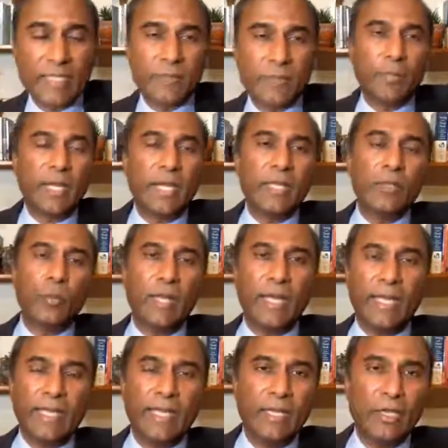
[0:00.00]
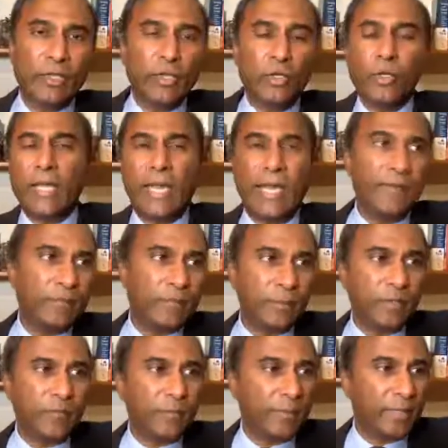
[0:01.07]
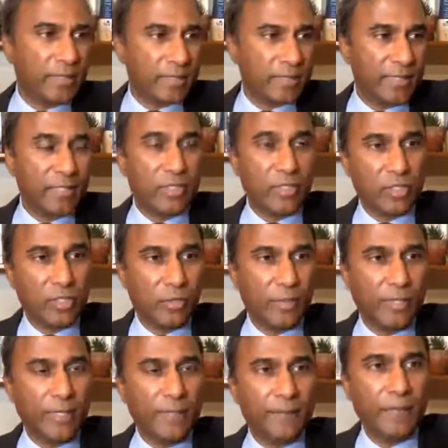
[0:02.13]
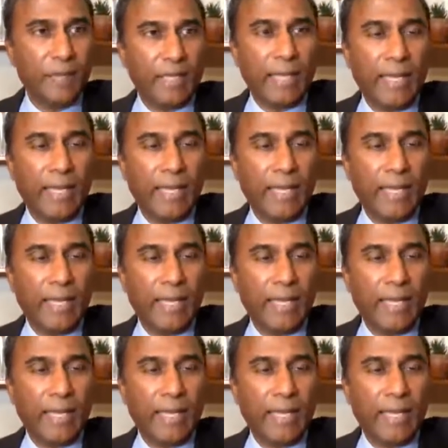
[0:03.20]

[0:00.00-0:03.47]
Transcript: Yes, by the way, you don't have to be from my state to donate.